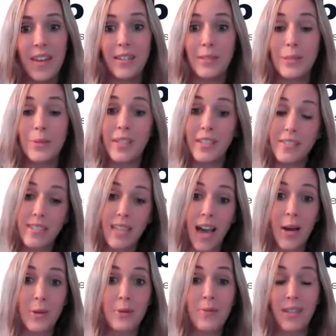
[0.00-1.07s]
So here's
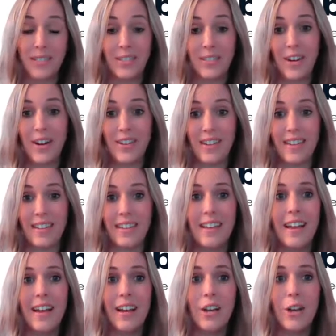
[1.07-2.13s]
how you get started.
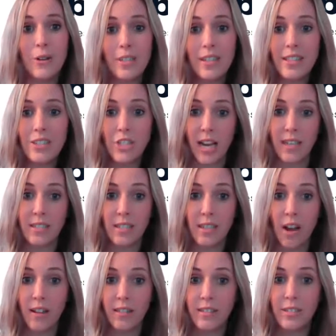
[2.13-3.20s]
Go to the Shasta
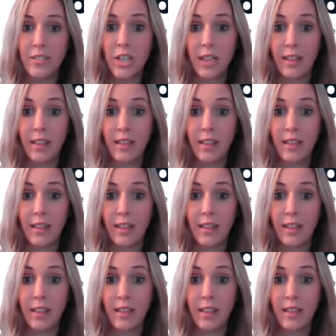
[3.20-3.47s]
College